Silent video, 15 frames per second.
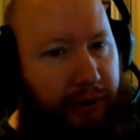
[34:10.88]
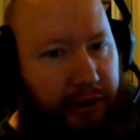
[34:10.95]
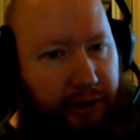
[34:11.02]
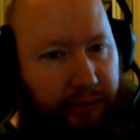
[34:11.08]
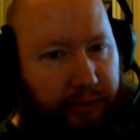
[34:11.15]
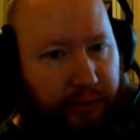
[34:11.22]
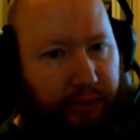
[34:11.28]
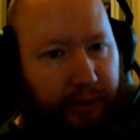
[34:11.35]

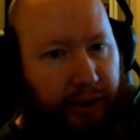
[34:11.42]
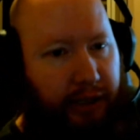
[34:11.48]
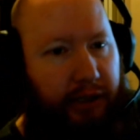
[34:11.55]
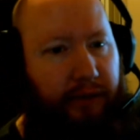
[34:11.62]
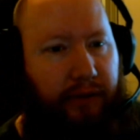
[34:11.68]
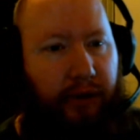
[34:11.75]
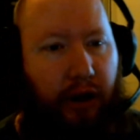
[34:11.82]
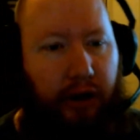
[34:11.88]
person
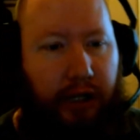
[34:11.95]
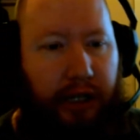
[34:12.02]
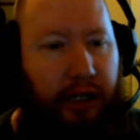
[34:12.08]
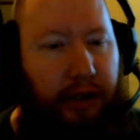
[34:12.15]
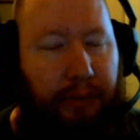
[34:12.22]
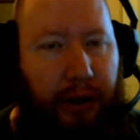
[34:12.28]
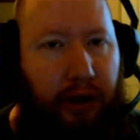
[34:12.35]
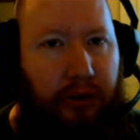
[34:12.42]
perspective on any
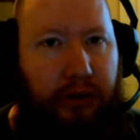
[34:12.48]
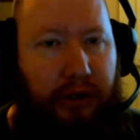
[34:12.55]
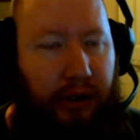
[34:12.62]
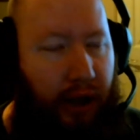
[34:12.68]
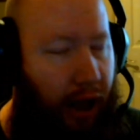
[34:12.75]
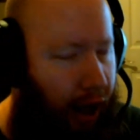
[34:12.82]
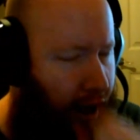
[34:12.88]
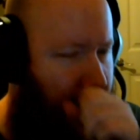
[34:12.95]
of the modes.
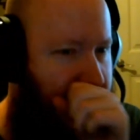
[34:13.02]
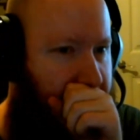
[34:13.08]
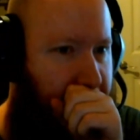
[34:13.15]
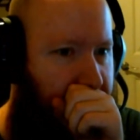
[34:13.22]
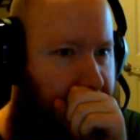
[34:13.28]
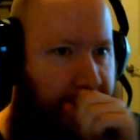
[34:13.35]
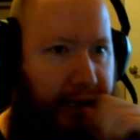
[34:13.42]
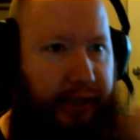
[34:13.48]
Sorry,
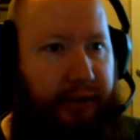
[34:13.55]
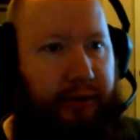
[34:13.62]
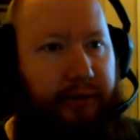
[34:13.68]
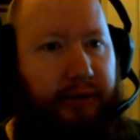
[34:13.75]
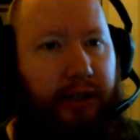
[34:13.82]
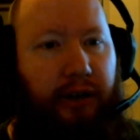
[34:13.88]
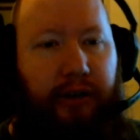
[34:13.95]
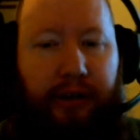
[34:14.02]

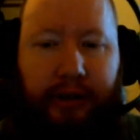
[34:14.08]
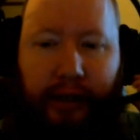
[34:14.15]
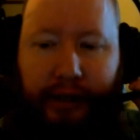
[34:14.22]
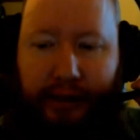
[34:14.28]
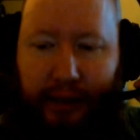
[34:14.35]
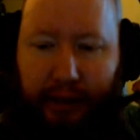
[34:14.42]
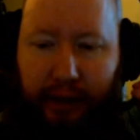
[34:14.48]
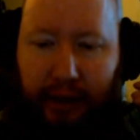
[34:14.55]
like I
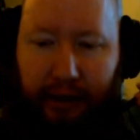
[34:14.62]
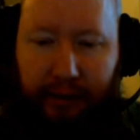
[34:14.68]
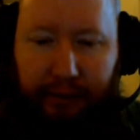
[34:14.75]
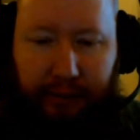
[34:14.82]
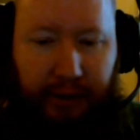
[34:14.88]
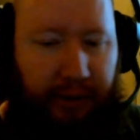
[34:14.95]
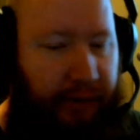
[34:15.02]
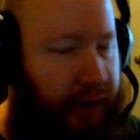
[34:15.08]
said,
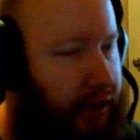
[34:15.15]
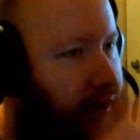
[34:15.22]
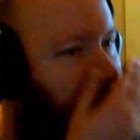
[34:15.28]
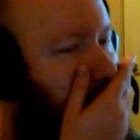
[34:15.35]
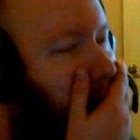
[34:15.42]
bit of a